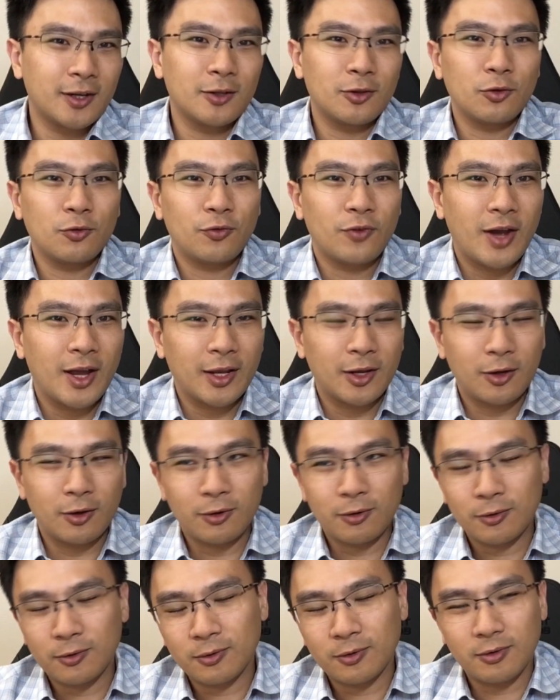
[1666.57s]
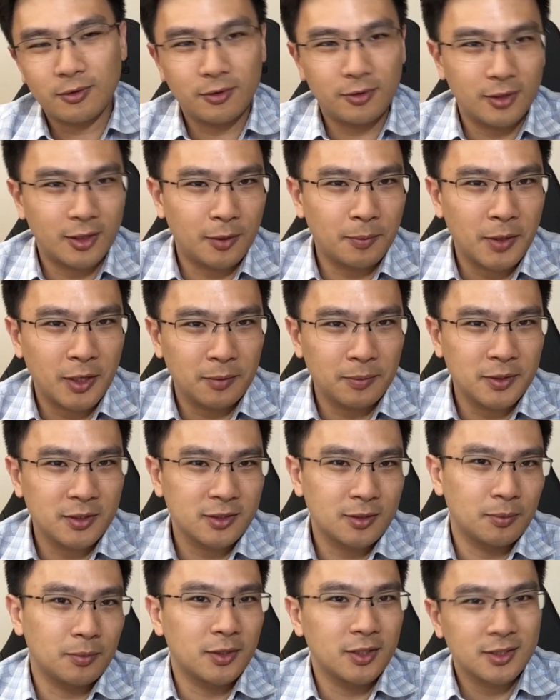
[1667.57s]
it to FICO, there might be
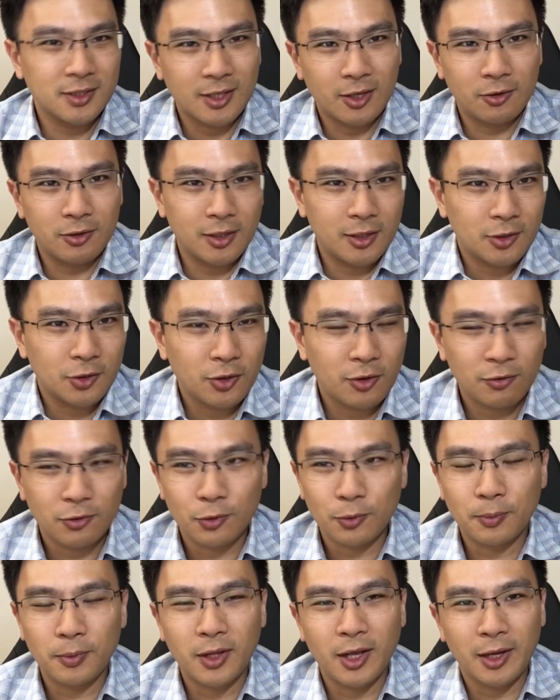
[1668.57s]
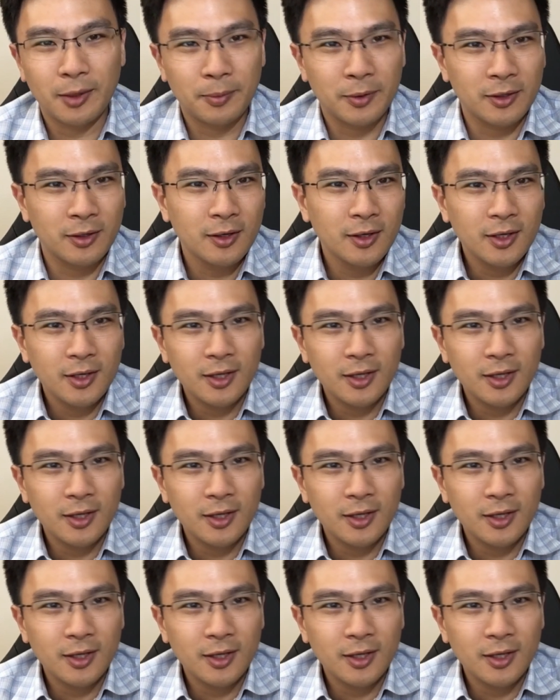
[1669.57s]
some discount that you have to apply. But